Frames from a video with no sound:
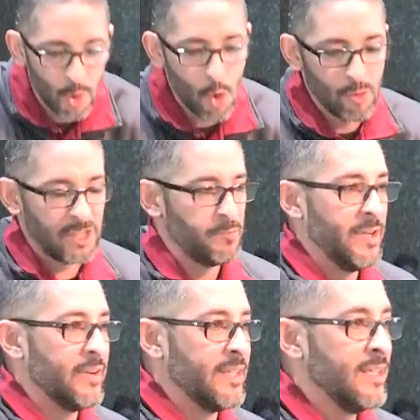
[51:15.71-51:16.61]
with the Holy
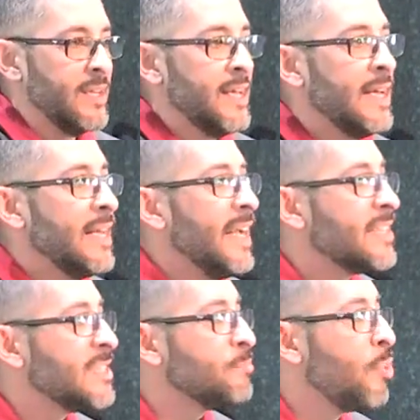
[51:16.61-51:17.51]
Spirit.
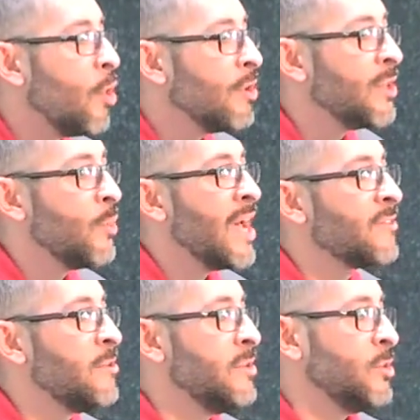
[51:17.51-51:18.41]
It's important that we
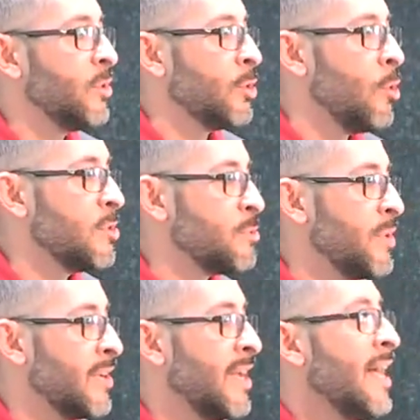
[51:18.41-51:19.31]
have communion with the Holy
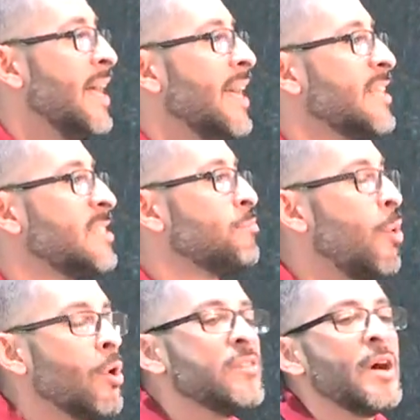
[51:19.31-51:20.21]
Spirit. It's
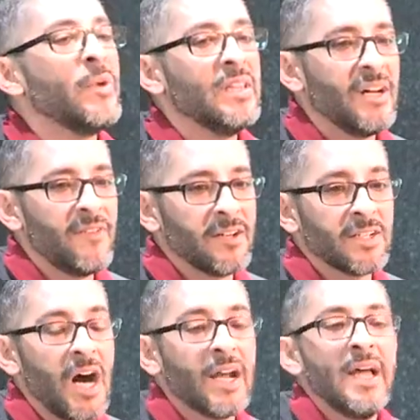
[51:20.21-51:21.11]
important that we love
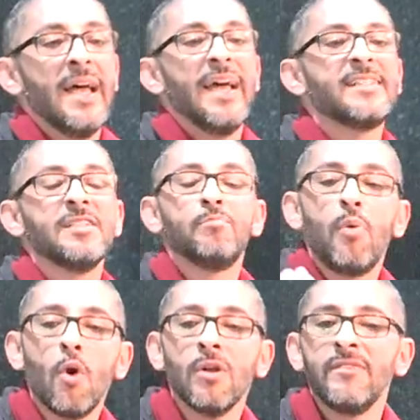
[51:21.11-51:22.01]
on God. It's
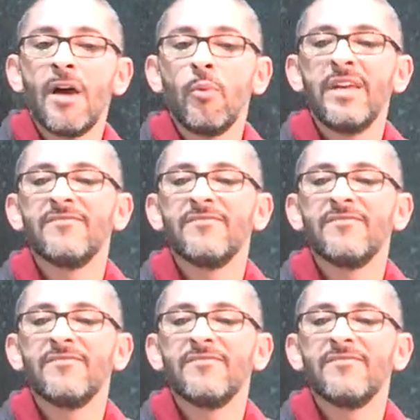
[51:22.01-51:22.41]
important that we